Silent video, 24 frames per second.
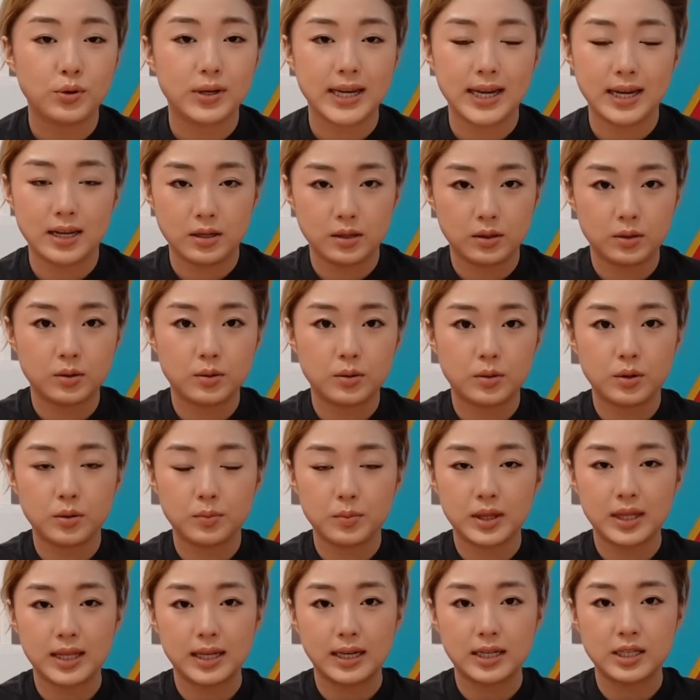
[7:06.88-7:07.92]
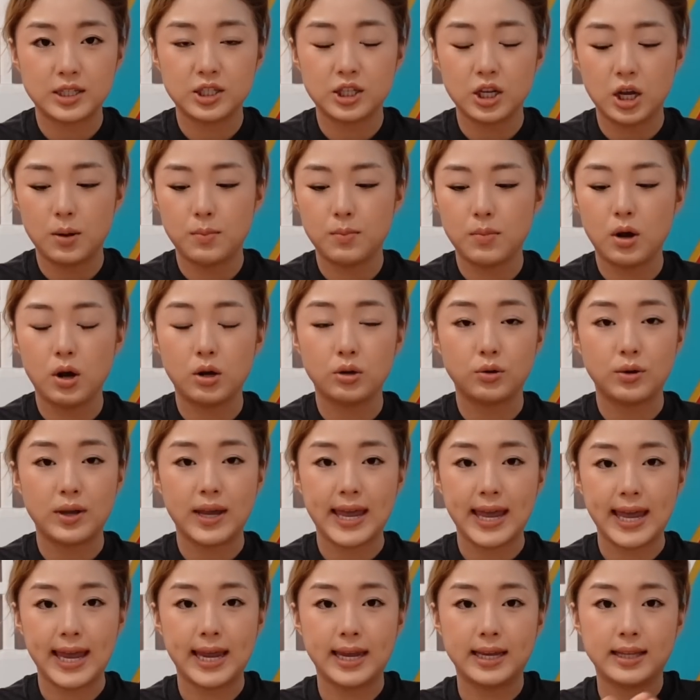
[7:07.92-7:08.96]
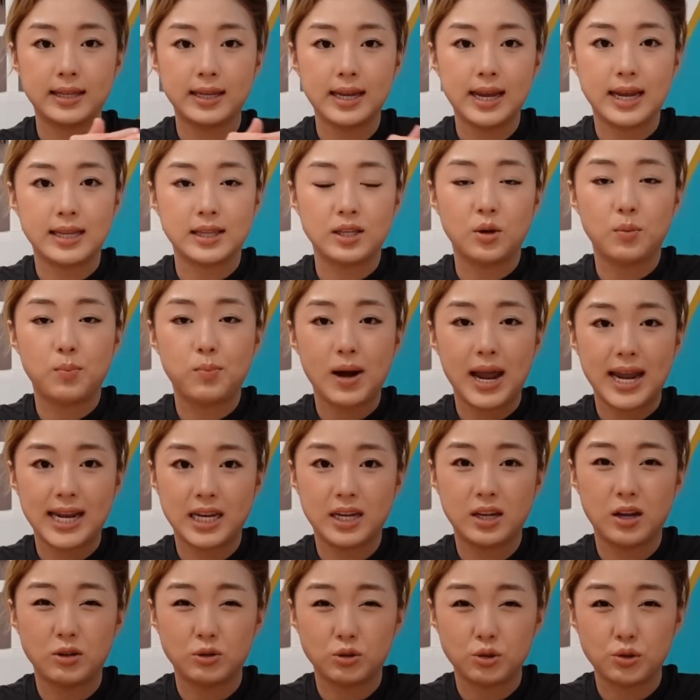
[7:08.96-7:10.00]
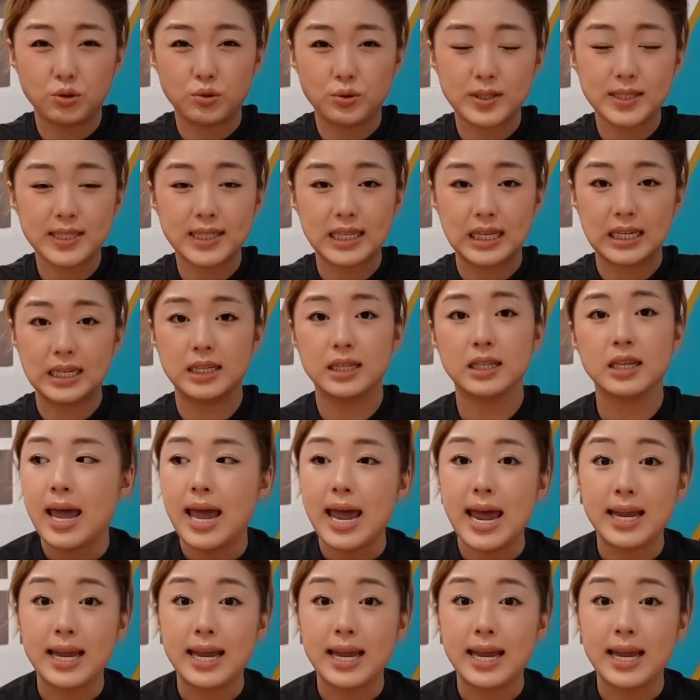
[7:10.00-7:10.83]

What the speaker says: can take some on your hand and apply it onto your skin,